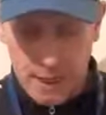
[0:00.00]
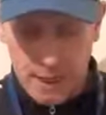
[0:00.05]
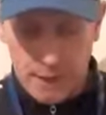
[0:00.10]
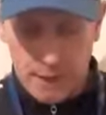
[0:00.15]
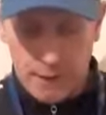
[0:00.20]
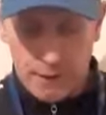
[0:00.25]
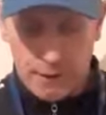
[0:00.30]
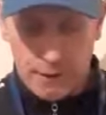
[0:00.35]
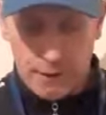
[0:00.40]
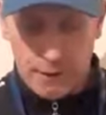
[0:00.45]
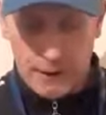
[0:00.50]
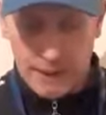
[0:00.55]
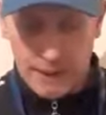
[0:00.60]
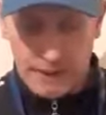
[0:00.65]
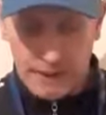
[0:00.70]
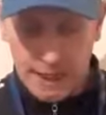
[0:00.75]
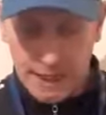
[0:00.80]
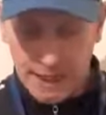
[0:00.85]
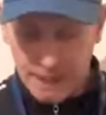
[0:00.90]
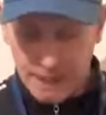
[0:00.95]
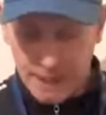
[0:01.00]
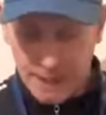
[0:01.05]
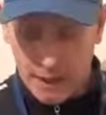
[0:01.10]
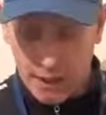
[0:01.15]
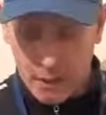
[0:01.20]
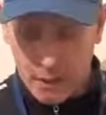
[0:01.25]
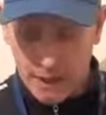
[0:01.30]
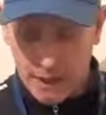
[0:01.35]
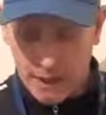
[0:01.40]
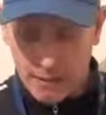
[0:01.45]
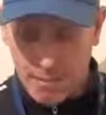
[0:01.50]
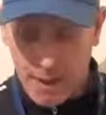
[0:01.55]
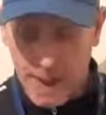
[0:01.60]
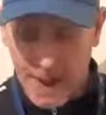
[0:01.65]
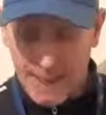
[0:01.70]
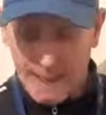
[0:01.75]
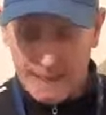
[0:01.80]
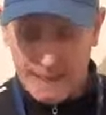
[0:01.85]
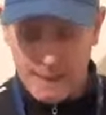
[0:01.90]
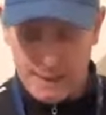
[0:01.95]
Therefore, the accessory or the
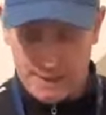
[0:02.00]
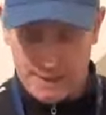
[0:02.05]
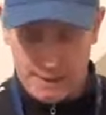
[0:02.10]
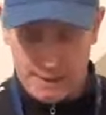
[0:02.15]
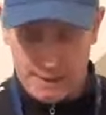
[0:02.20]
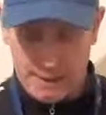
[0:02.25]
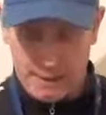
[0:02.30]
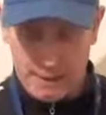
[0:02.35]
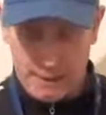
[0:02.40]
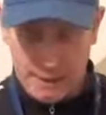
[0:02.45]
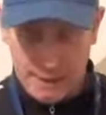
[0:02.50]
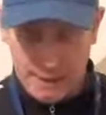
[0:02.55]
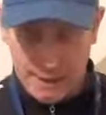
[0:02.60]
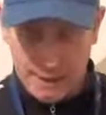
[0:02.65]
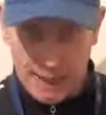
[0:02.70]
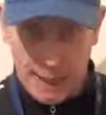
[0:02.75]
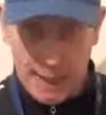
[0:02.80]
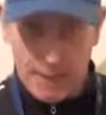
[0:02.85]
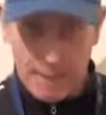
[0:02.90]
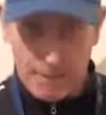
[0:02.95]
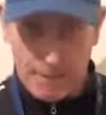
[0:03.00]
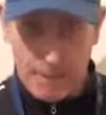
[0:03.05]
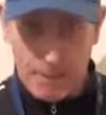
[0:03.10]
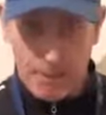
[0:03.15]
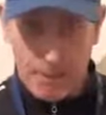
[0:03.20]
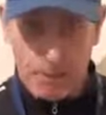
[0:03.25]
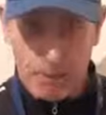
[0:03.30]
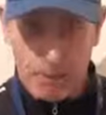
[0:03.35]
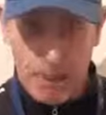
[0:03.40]
person, that again, people,